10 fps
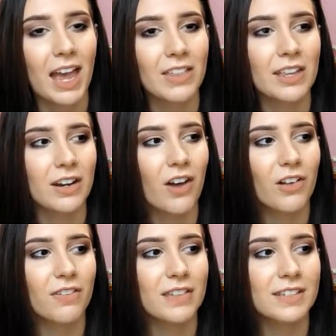and then
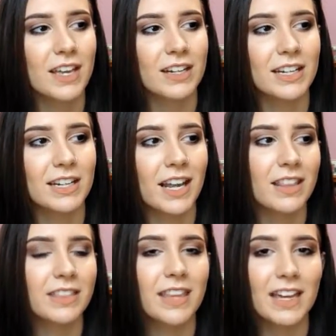all of a sudden
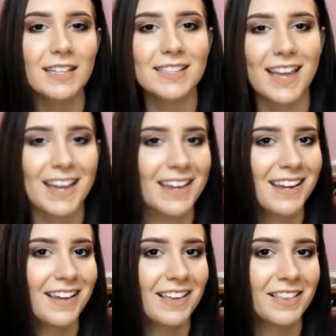they say